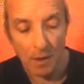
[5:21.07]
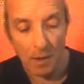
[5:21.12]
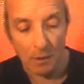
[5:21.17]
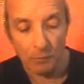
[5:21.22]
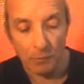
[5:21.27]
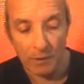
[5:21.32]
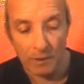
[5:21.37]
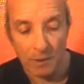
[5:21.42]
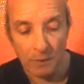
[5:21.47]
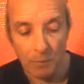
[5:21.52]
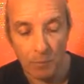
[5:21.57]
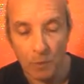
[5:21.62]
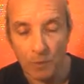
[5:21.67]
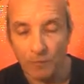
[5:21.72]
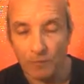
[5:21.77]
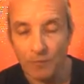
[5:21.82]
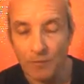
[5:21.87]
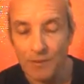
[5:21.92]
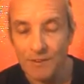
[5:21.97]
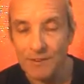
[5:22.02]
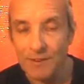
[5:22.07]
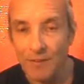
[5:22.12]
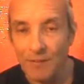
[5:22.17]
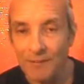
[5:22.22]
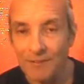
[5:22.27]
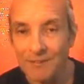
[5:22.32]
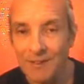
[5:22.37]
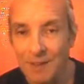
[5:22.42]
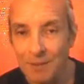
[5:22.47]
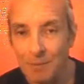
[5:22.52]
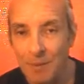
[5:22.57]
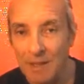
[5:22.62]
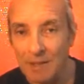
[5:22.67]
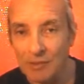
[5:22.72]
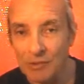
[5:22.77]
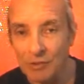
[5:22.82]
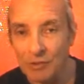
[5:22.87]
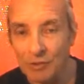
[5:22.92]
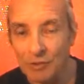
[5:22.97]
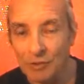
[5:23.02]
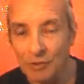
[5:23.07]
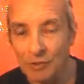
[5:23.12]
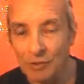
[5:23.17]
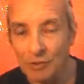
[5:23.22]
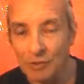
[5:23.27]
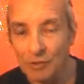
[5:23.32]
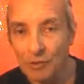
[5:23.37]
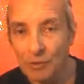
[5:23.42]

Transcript: And we can move to this other dimension,